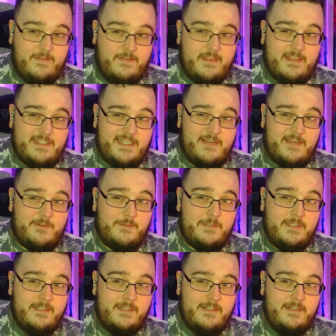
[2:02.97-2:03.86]
of the doubt.
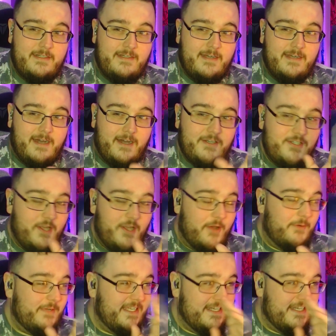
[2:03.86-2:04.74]
I
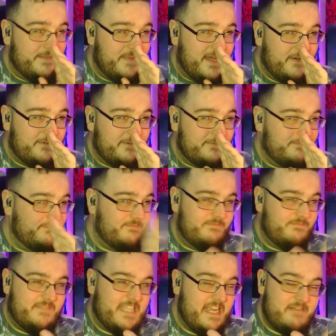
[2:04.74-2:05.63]
know in about
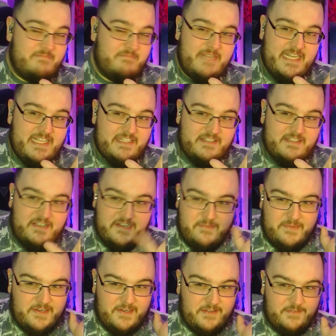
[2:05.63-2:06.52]
10 minutes I'm going
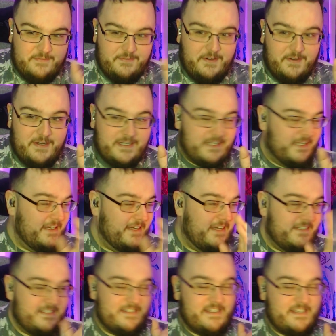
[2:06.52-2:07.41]
to be like, fuck her, I
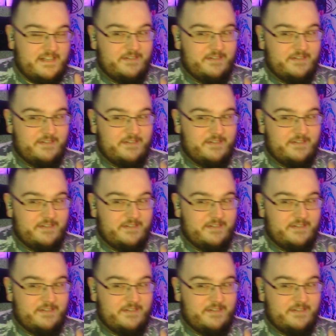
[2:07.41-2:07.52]
just got a